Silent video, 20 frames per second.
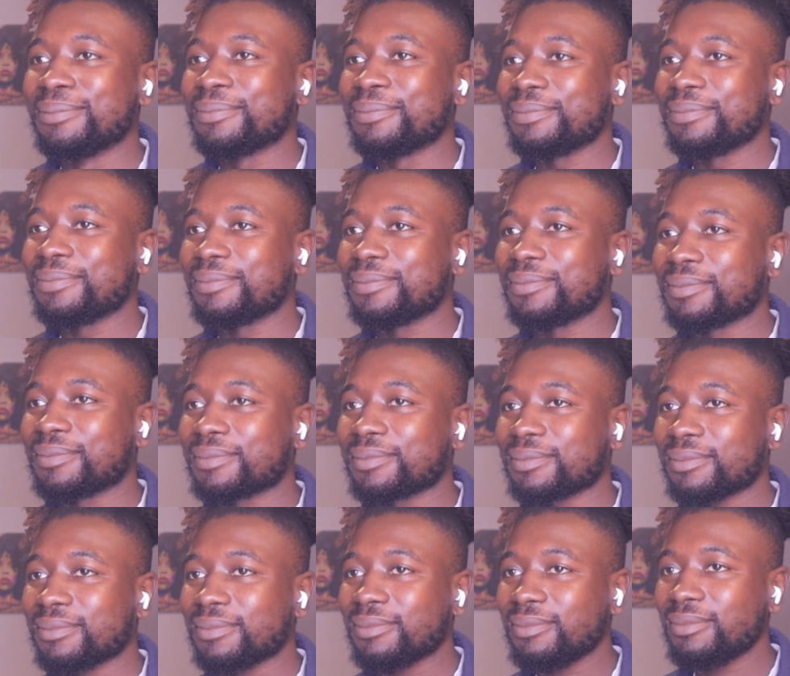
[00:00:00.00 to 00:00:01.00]

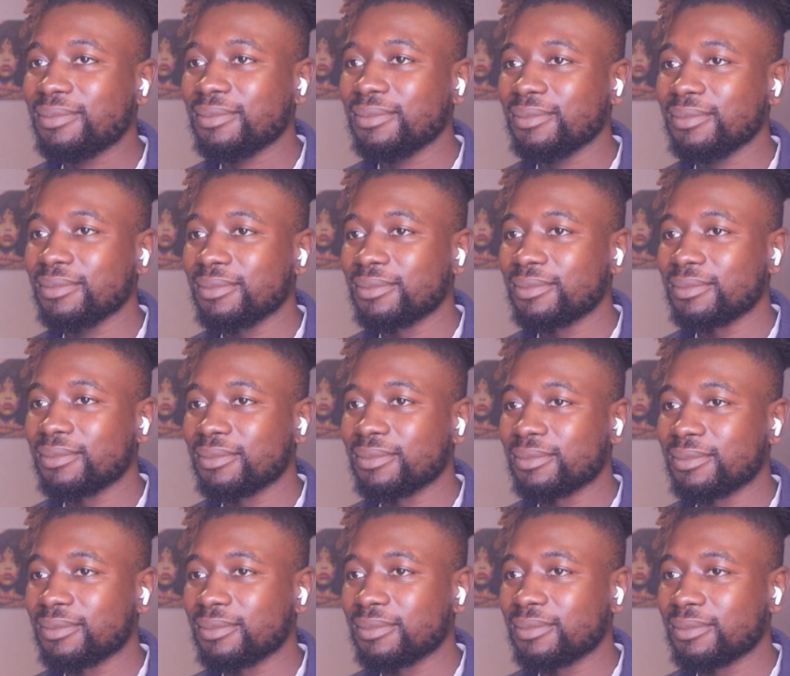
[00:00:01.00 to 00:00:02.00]

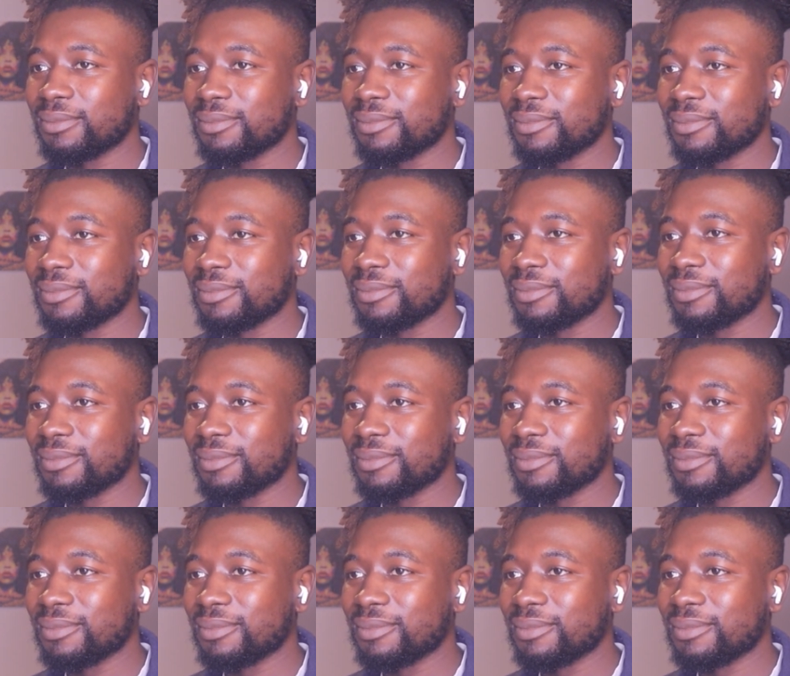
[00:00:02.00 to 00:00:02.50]
Nobody speaks.